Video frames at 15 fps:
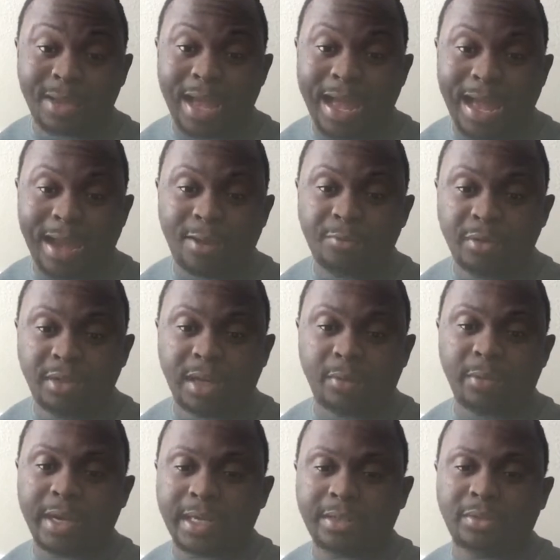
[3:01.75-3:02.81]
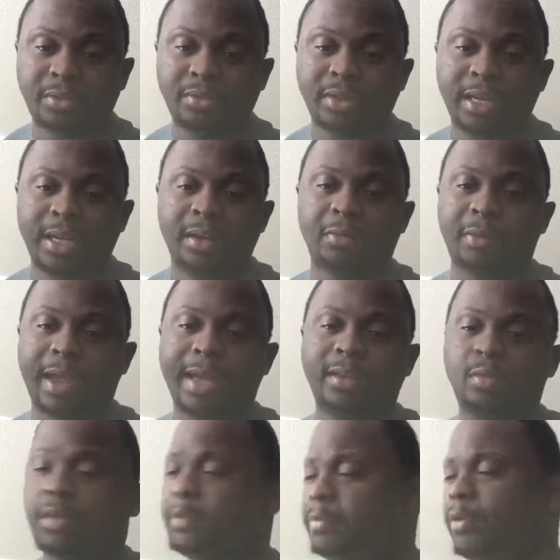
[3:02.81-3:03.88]
how the directors
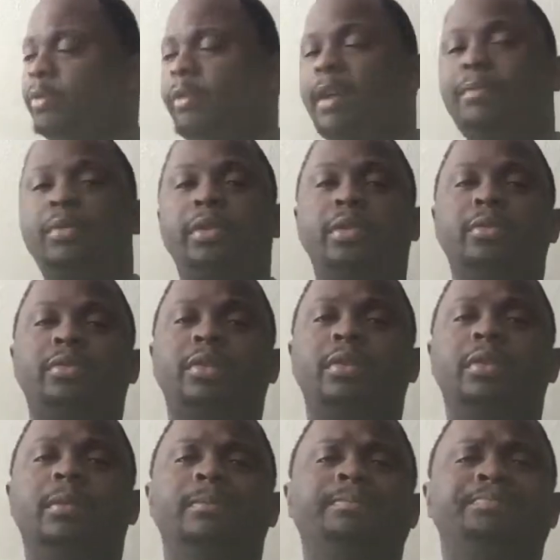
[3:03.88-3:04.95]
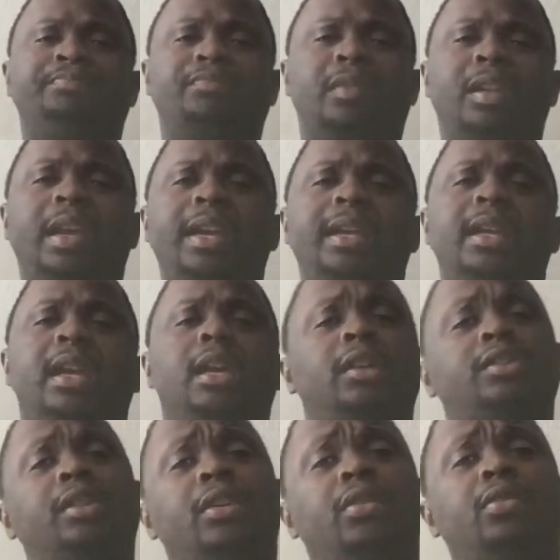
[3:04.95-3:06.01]
interact with the program producer. Okay,
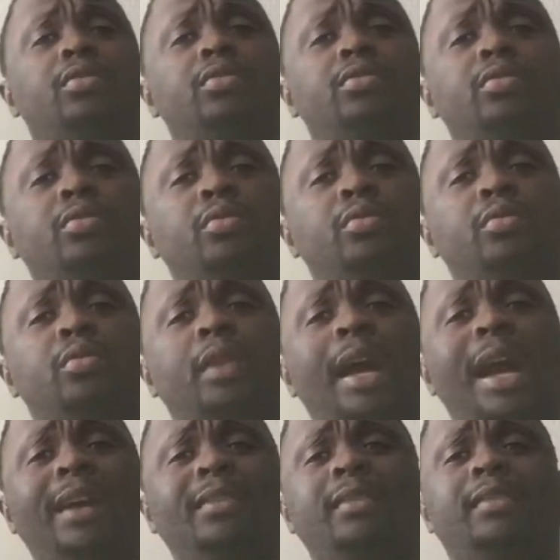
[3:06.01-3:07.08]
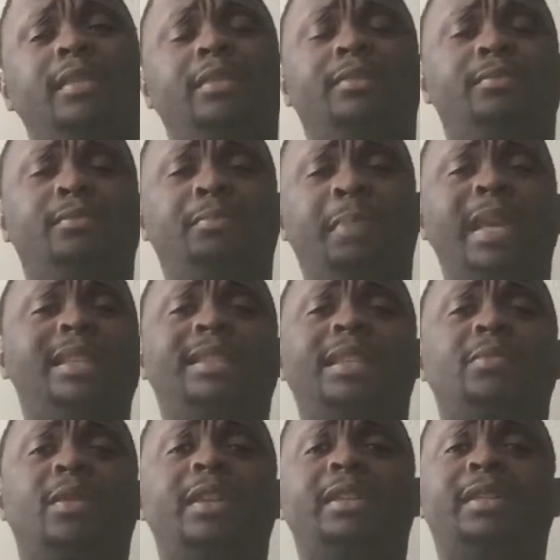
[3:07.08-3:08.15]
so
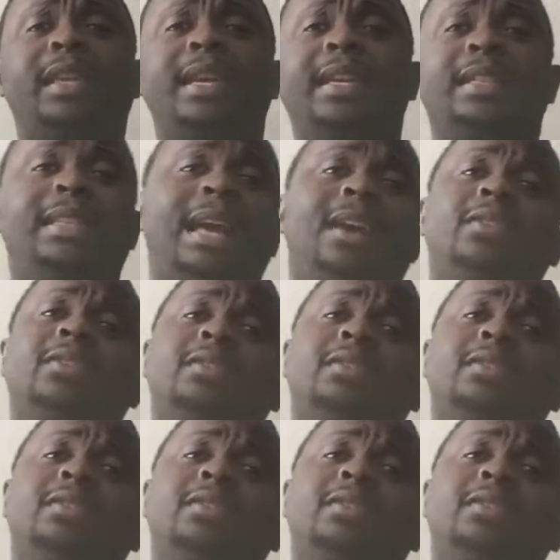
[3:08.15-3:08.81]
basically what it's saying is, how